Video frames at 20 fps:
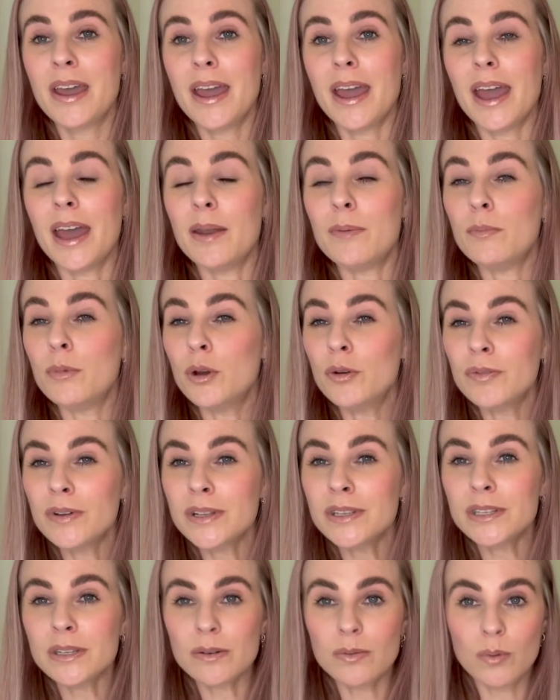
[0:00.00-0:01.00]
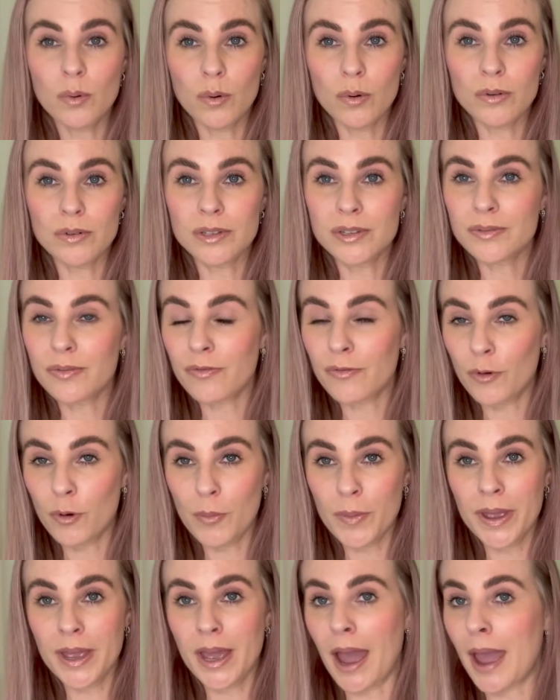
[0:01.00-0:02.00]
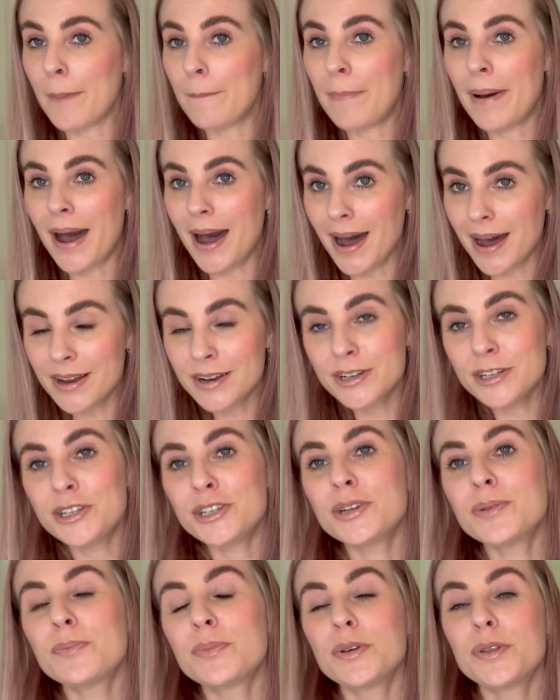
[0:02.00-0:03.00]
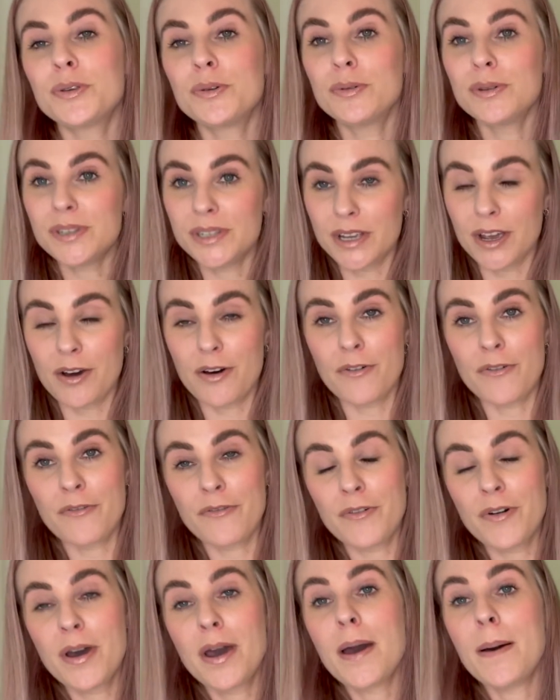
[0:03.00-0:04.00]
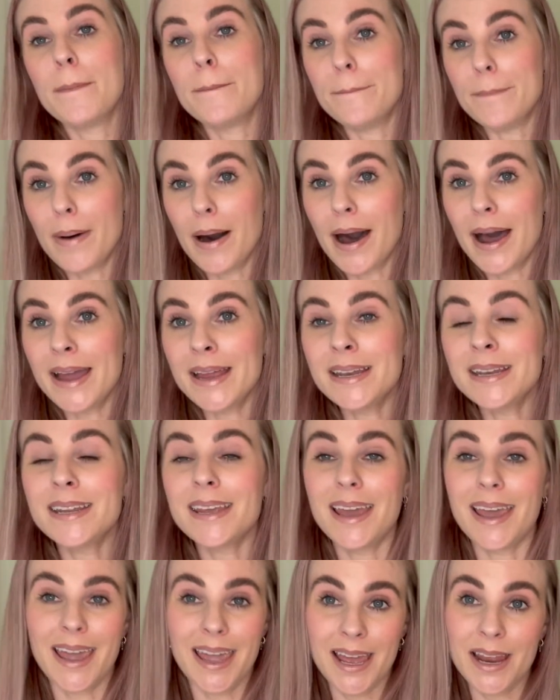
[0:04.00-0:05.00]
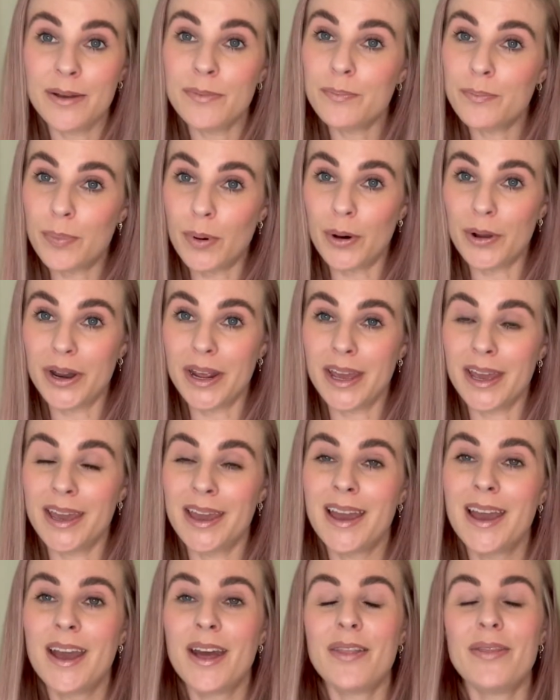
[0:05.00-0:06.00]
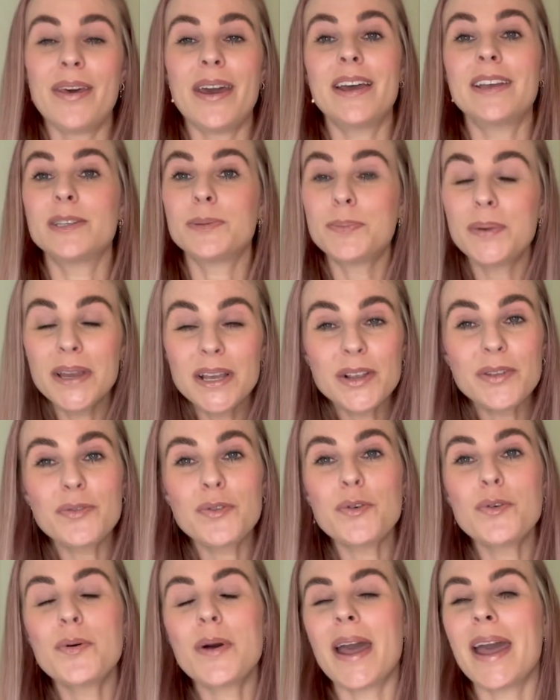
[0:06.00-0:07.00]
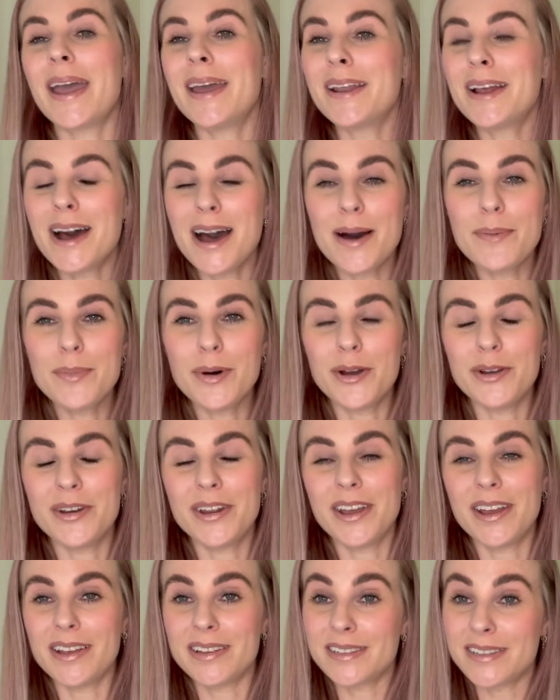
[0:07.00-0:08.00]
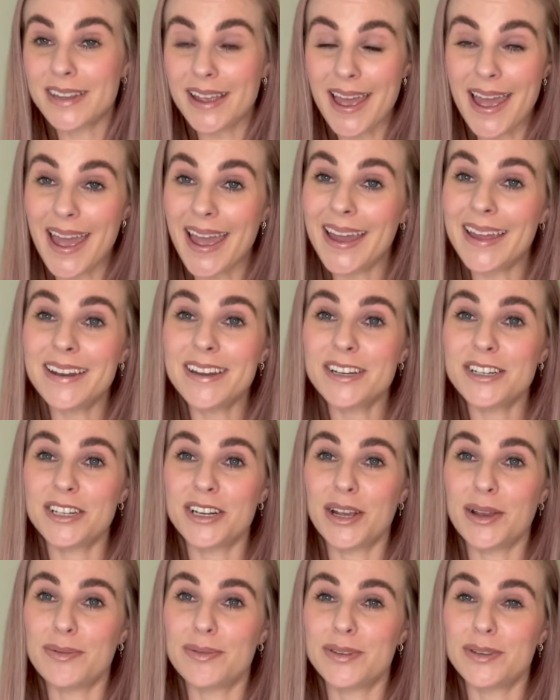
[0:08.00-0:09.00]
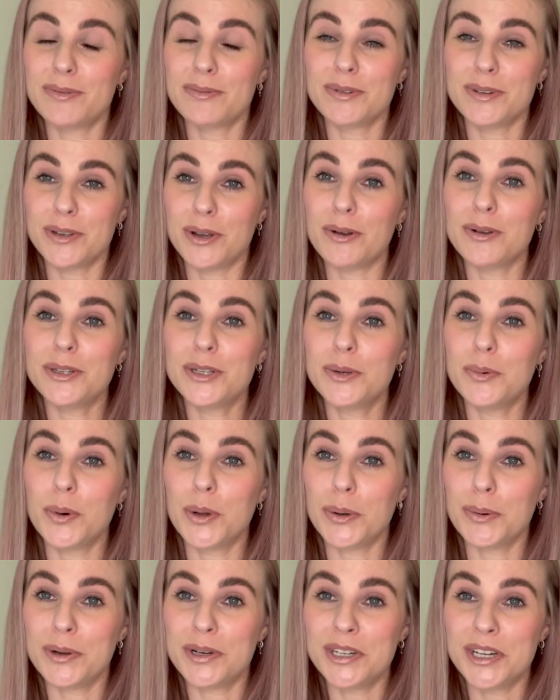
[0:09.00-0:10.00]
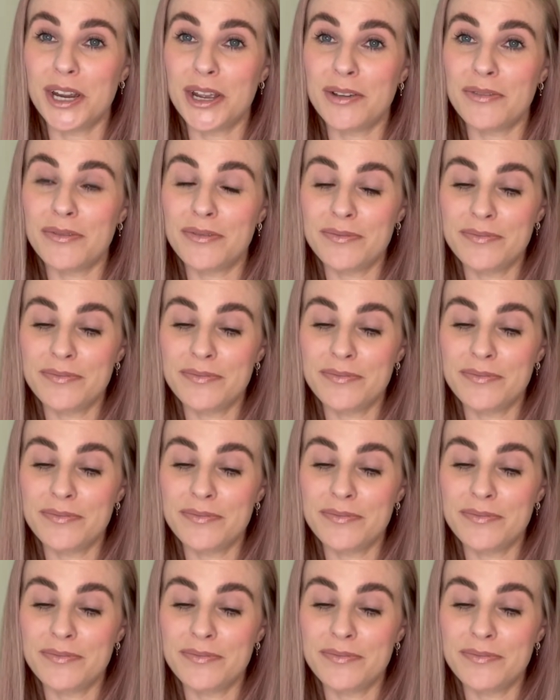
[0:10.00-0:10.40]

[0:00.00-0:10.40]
and moving towards forming a partnership with yourself, mind and body, that is peaceful and harmonious and achieves the results you want to achieve.